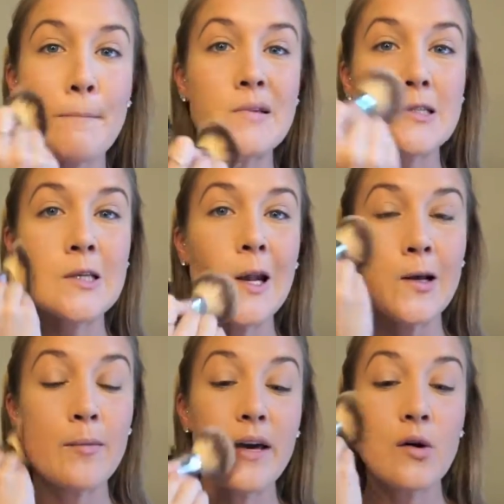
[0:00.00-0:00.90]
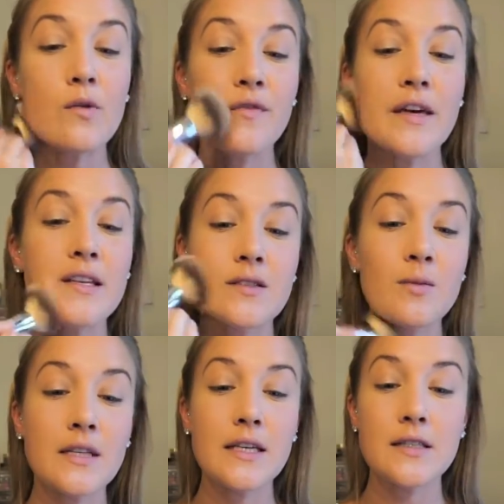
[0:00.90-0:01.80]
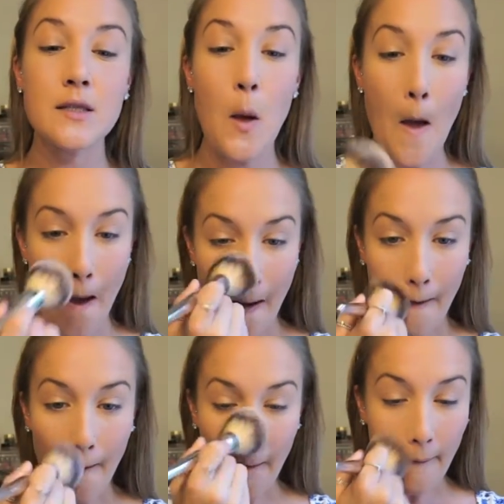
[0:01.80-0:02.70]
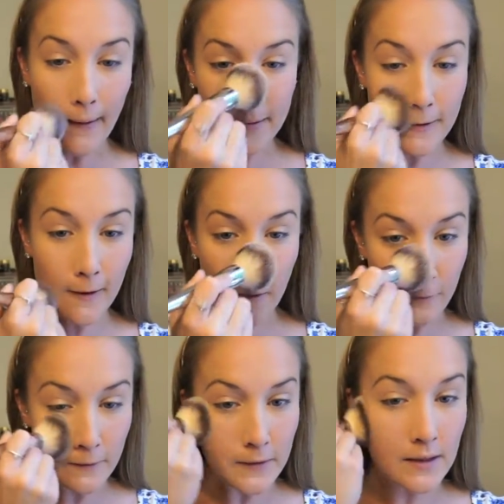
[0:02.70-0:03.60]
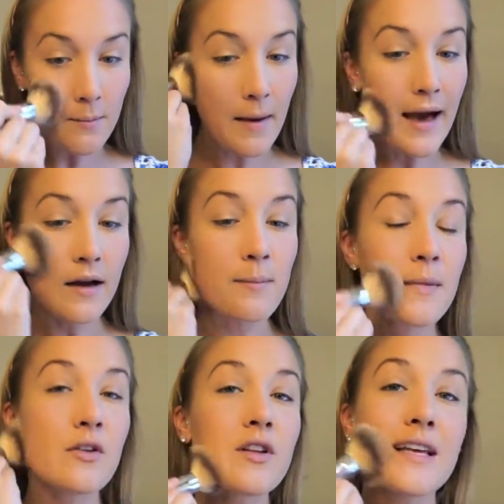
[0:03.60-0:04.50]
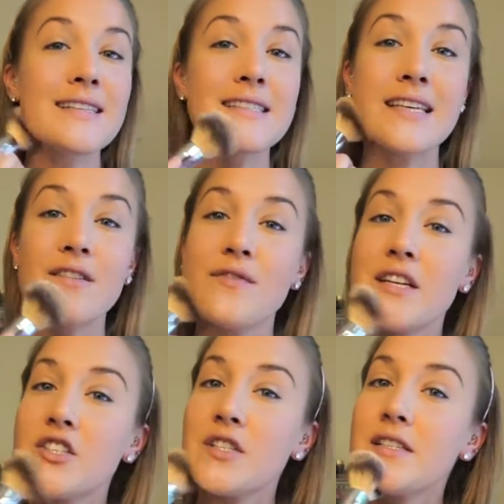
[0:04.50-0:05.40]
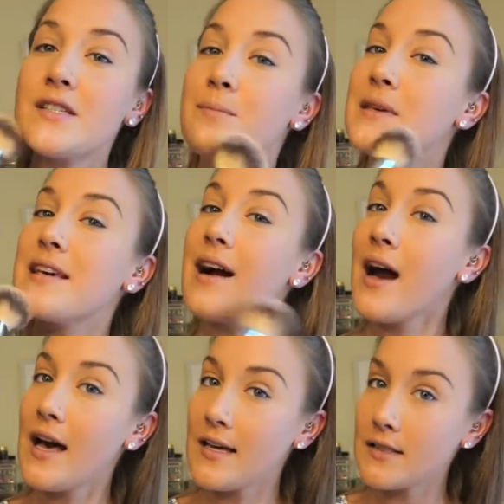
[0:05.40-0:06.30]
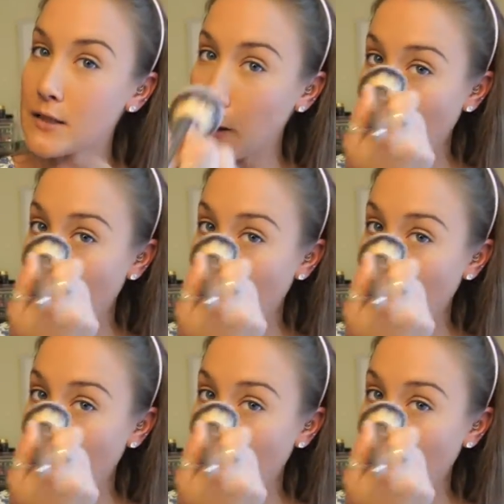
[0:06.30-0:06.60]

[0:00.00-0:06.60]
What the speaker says: setting my whole face with this. I love the MAC Mineralized Skin Finishes because